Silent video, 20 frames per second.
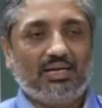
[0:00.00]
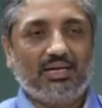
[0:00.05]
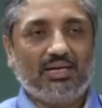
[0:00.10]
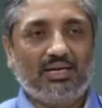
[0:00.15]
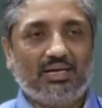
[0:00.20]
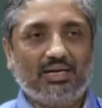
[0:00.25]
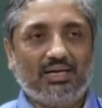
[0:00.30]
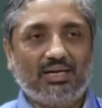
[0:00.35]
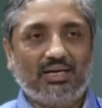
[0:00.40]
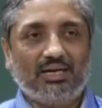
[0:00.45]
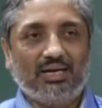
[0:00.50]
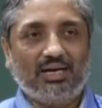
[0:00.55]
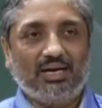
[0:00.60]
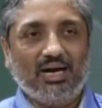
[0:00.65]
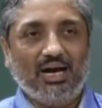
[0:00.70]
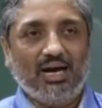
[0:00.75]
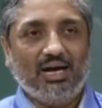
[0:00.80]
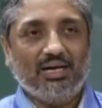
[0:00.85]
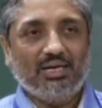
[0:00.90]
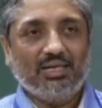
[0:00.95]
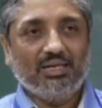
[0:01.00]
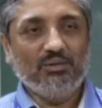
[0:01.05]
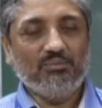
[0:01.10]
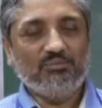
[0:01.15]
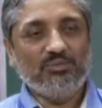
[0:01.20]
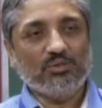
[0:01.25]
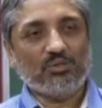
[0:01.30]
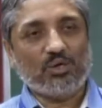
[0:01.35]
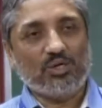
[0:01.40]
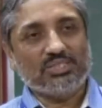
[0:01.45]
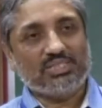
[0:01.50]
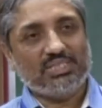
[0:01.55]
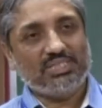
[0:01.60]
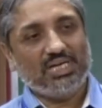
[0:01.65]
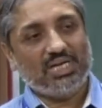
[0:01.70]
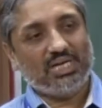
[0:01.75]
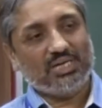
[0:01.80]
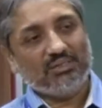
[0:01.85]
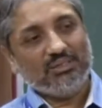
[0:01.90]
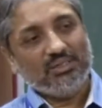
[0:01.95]
uh, if you
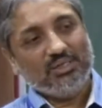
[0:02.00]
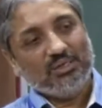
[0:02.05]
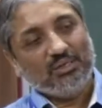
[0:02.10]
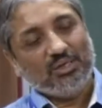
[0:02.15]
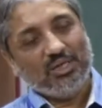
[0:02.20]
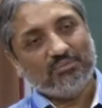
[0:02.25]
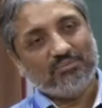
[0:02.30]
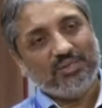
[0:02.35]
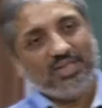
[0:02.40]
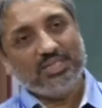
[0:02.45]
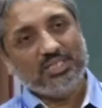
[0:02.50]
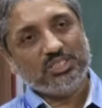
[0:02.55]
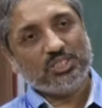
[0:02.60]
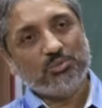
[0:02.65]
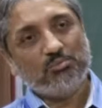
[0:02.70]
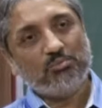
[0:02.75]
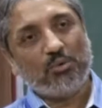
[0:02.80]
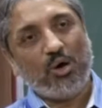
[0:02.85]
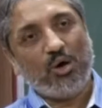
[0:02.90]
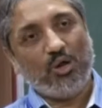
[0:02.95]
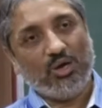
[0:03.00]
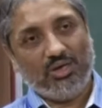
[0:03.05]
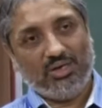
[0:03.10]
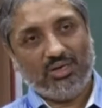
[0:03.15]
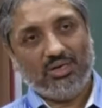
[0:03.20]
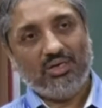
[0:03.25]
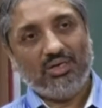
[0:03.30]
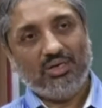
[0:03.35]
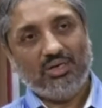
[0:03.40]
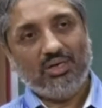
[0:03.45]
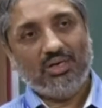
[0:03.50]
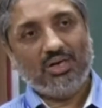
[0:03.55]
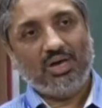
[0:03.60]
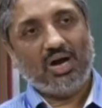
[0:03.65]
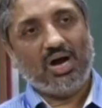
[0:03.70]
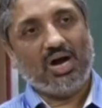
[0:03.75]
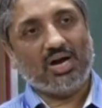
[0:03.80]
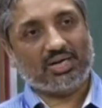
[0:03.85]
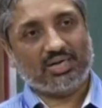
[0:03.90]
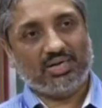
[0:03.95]
consider a very small
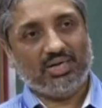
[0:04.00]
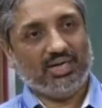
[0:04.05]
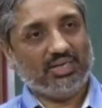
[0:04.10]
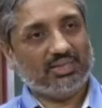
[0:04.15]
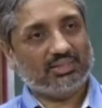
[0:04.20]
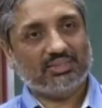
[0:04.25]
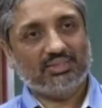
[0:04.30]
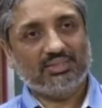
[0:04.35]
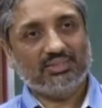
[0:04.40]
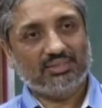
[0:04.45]
arc length.